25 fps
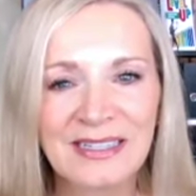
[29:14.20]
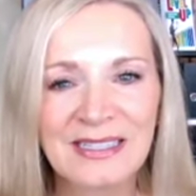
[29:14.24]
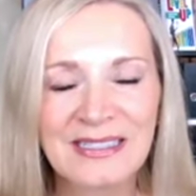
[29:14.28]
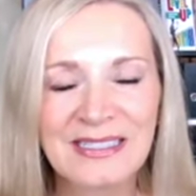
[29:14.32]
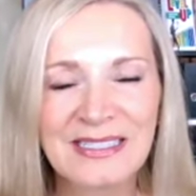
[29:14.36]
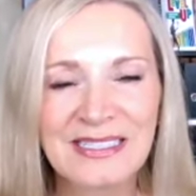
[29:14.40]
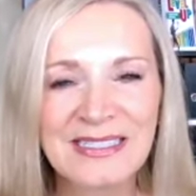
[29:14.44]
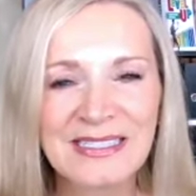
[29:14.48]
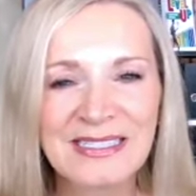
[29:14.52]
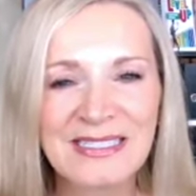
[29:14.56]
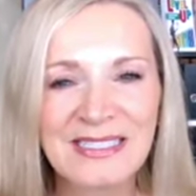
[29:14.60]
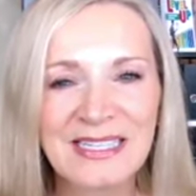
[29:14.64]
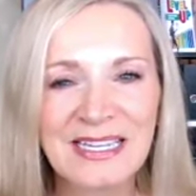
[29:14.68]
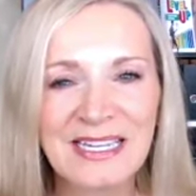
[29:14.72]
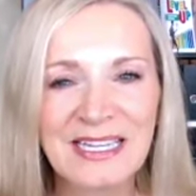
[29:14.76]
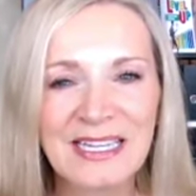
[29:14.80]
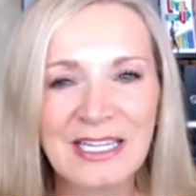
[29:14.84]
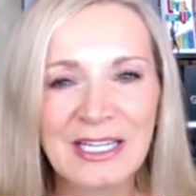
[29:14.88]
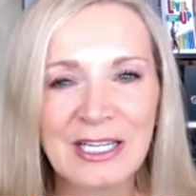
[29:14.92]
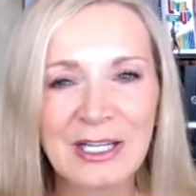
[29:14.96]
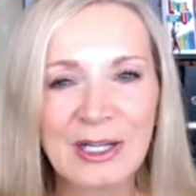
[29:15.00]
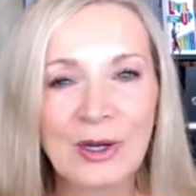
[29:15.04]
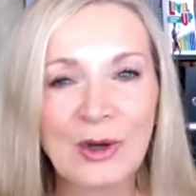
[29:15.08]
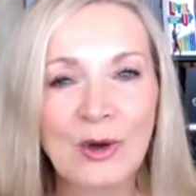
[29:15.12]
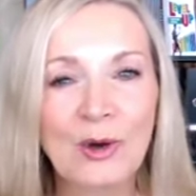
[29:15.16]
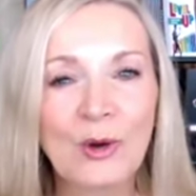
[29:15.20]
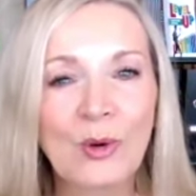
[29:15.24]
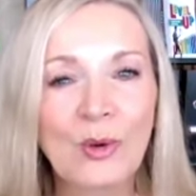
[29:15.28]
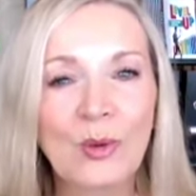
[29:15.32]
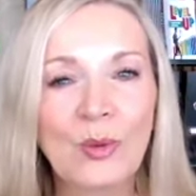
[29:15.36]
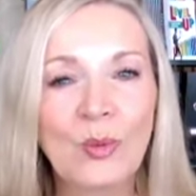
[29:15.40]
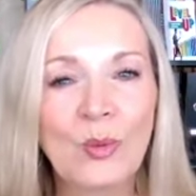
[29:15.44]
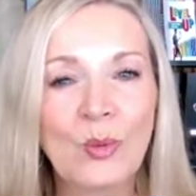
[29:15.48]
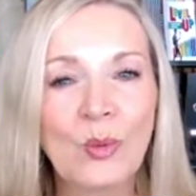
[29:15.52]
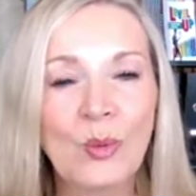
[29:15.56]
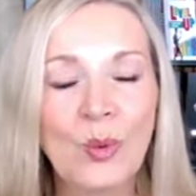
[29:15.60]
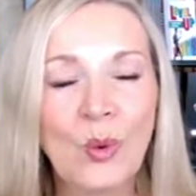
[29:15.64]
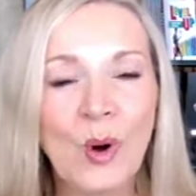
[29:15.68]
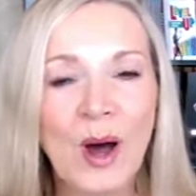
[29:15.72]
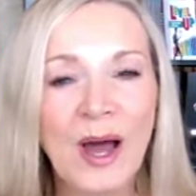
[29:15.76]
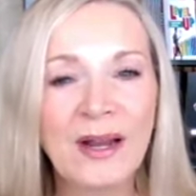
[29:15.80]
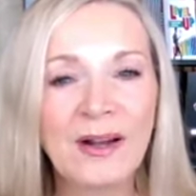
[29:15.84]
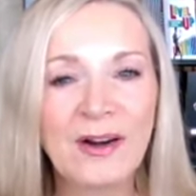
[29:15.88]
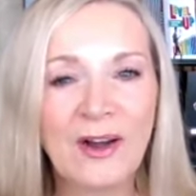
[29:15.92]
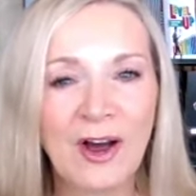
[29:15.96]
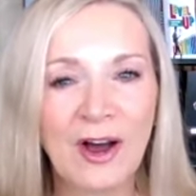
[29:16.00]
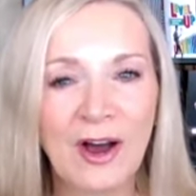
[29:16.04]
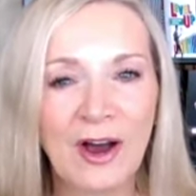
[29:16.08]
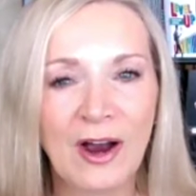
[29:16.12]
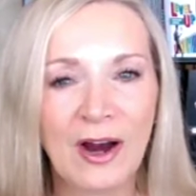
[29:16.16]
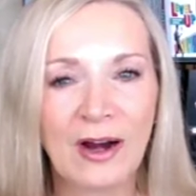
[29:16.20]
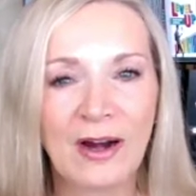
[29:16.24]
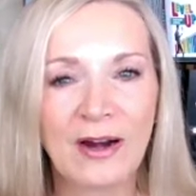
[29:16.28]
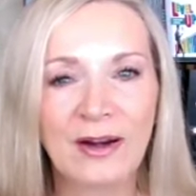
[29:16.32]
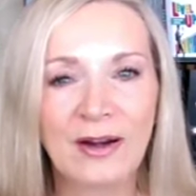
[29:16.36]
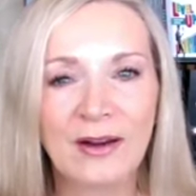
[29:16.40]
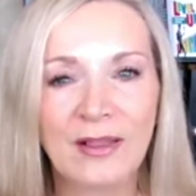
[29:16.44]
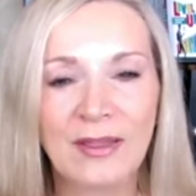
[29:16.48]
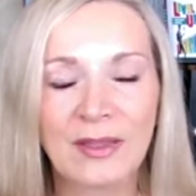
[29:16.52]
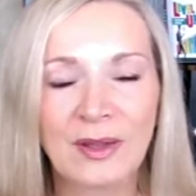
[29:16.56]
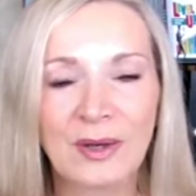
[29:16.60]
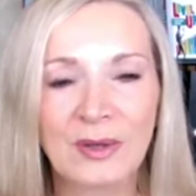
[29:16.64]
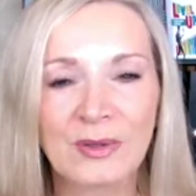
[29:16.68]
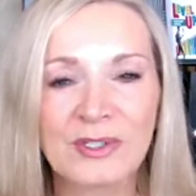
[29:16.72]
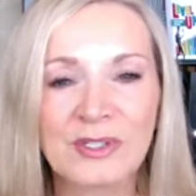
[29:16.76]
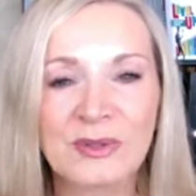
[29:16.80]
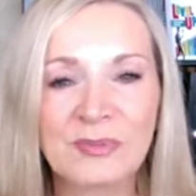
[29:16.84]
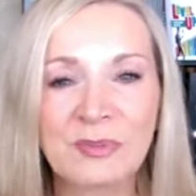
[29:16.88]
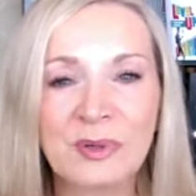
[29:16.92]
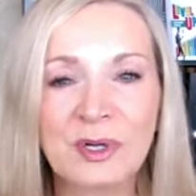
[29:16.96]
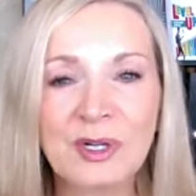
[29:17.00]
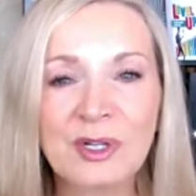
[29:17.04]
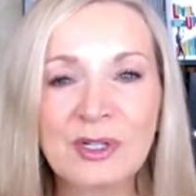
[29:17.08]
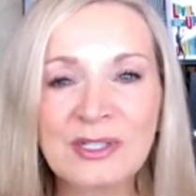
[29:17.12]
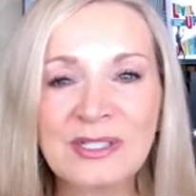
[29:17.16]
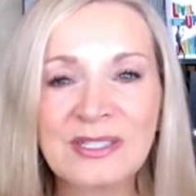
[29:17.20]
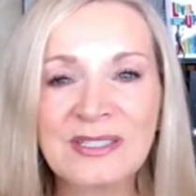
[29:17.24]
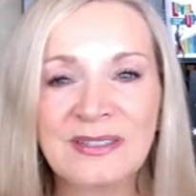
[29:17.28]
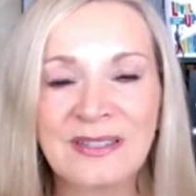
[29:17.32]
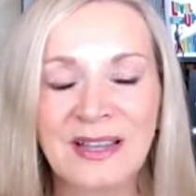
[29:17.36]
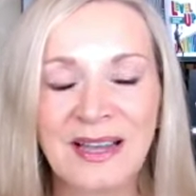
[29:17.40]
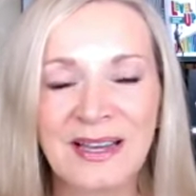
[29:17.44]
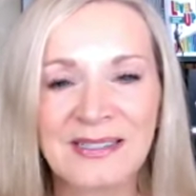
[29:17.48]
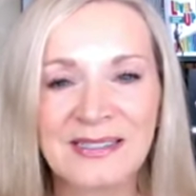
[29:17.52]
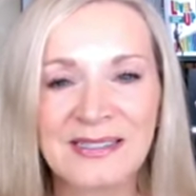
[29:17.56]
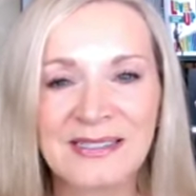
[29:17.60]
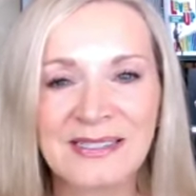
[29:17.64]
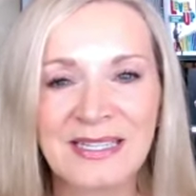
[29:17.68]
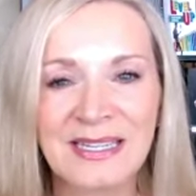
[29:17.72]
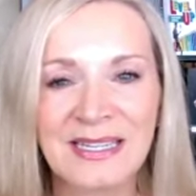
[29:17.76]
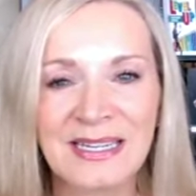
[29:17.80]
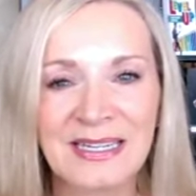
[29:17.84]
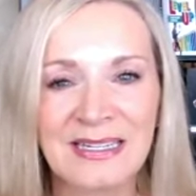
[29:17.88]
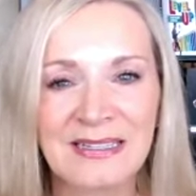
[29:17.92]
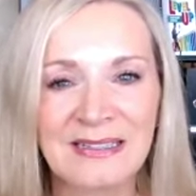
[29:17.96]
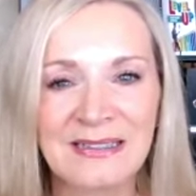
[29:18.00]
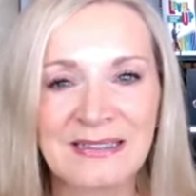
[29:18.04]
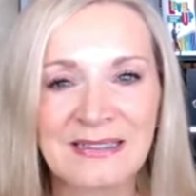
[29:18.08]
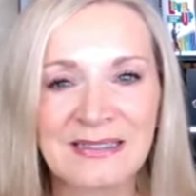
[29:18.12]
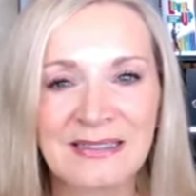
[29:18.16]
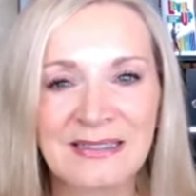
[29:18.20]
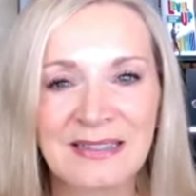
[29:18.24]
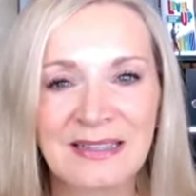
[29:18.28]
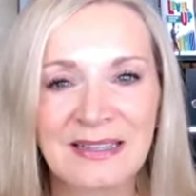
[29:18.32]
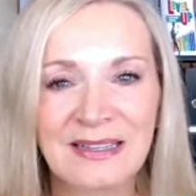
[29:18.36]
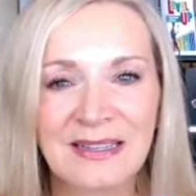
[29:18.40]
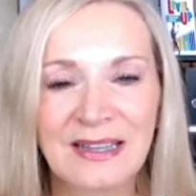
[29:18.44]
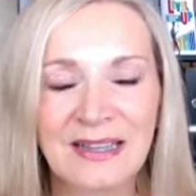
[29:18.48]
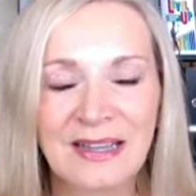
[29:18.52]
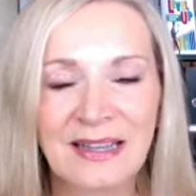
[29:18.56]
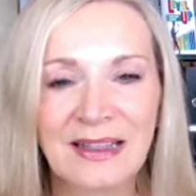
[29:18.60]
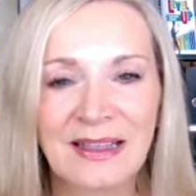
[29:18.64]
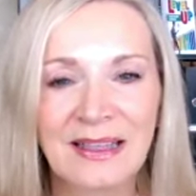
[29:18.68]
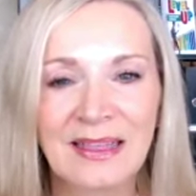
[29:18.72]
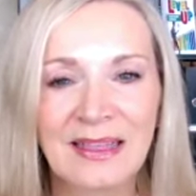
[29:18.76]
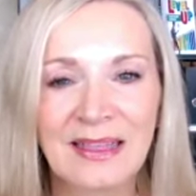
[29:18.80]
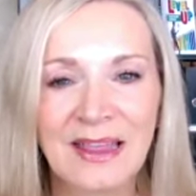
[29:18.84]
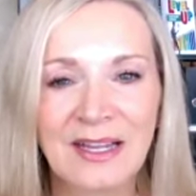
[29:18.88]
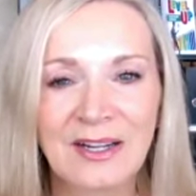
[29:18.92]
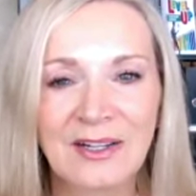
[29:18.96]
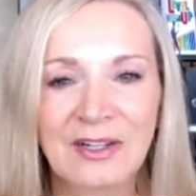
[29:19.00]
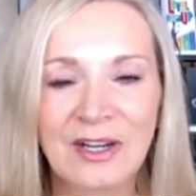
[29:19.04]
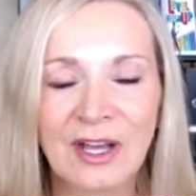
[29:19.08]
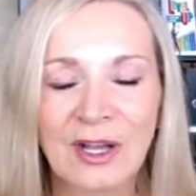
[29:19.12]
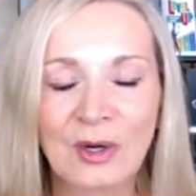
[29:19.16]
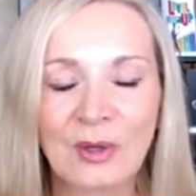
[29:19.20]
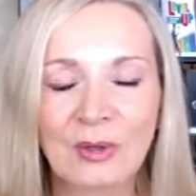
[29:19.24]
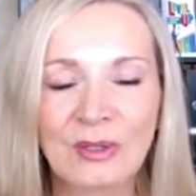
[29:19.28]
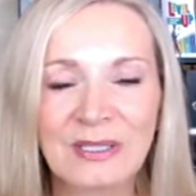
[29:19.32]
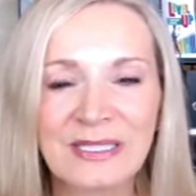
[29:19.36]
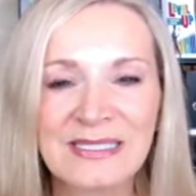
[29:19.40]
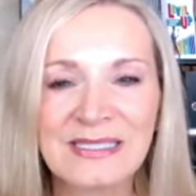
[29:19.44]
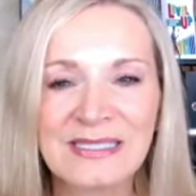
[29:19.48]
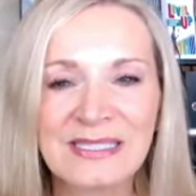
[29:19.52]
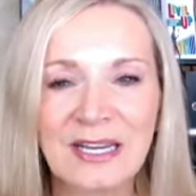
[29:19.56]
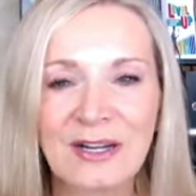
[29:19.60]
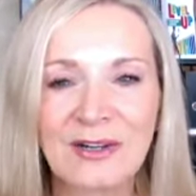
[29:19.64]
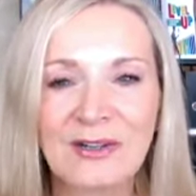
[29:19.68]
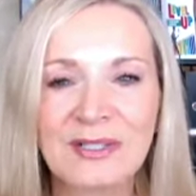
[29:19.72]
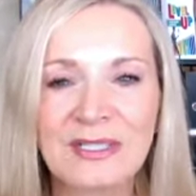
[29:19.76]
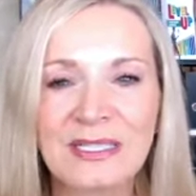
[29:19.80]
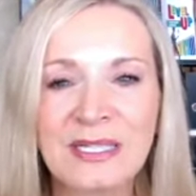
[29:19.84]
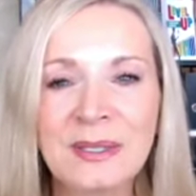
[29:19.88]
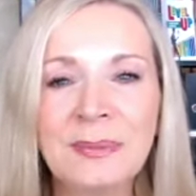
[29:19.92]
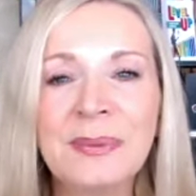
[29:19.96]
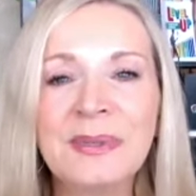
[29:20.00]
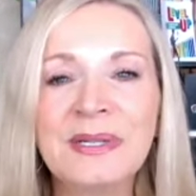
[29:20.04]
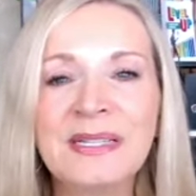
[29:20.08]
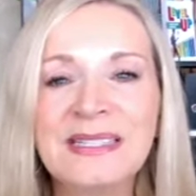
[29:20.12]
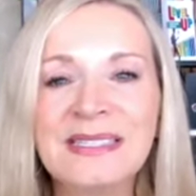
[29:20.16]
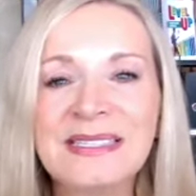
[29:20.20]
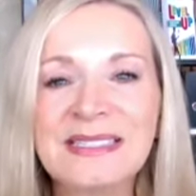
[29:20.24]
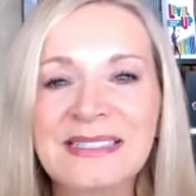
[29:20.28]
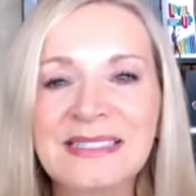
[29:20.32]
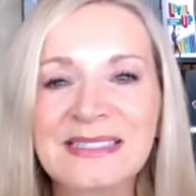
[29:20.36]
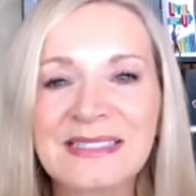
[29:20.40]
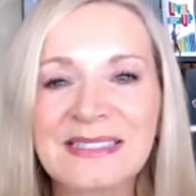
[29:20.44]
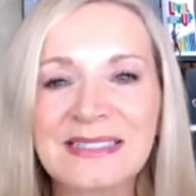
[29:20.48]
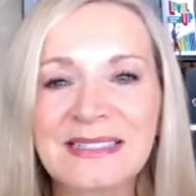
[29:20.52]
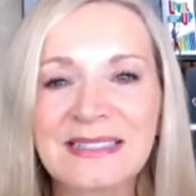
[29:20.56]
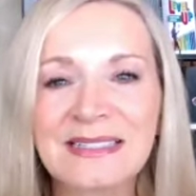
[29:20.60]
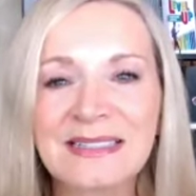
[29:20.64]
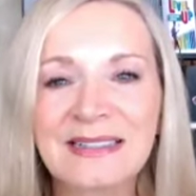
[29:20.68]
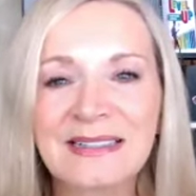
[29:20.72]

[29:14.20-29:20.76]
to see what are those personalized things that are not only serendipitous,